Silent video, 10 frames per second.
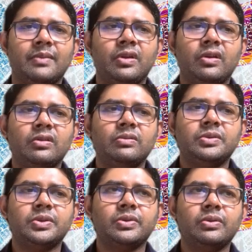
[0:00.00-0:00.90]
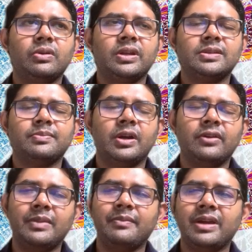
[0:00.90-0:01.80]
not sure, because part of
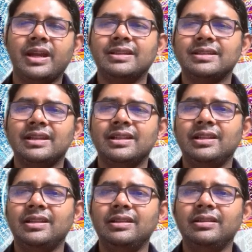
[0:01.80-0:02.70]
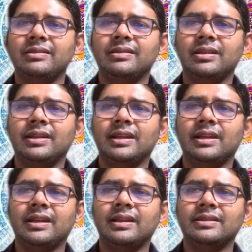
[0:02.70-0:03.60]
my mind said
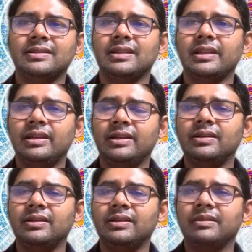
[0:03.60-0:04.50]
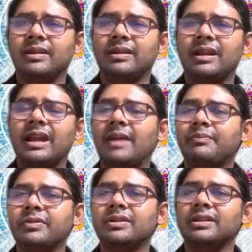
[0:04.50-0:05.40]
just let it
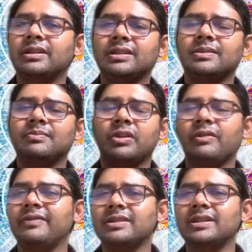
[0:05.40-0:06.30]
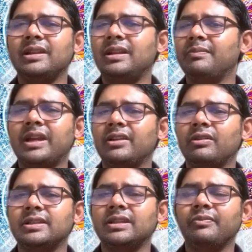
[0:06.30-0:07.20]
happen, and part of it say it might
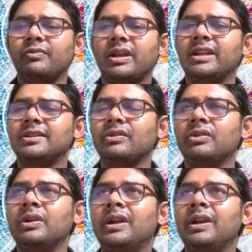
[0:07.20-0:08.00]
not seem right. So